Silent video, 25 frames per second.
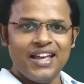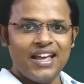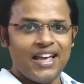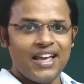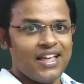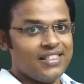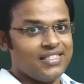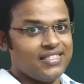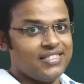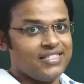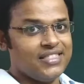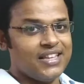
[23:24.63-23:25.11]

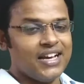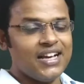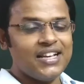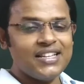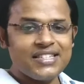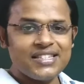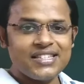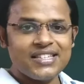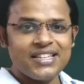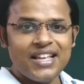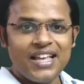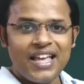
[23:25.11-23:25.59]
and
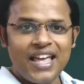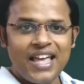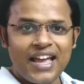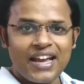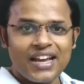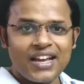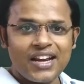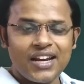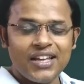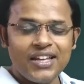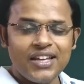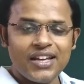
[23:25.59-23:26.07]
thus a
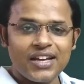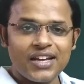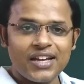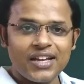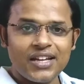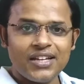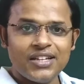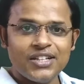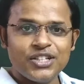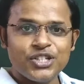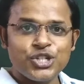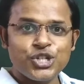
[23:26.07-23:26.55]

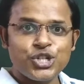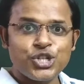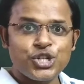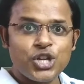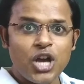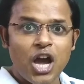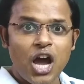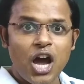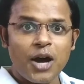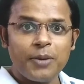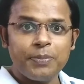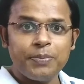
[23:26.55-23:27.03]
clear,
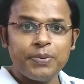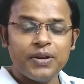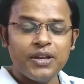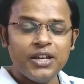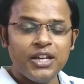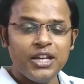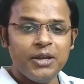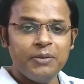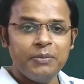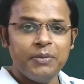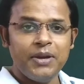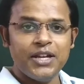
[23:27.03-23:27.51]
sharp
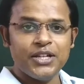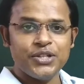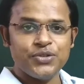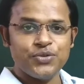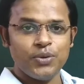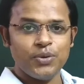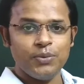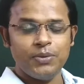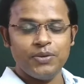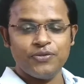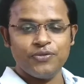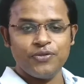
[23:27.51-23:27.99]
image
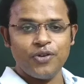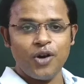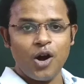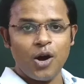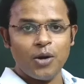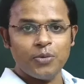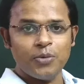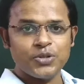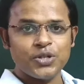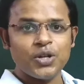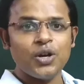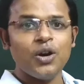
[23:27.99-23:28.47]
will be
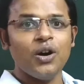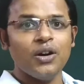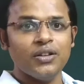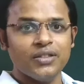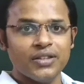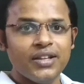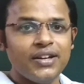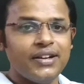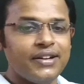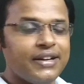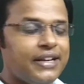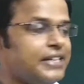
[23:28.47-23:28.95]
formed
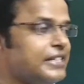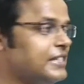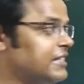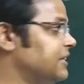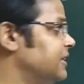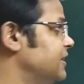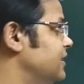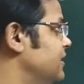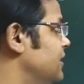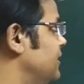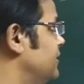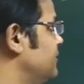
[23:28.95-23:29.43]
on the
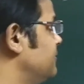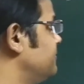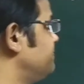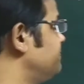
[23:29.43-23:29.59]
retina.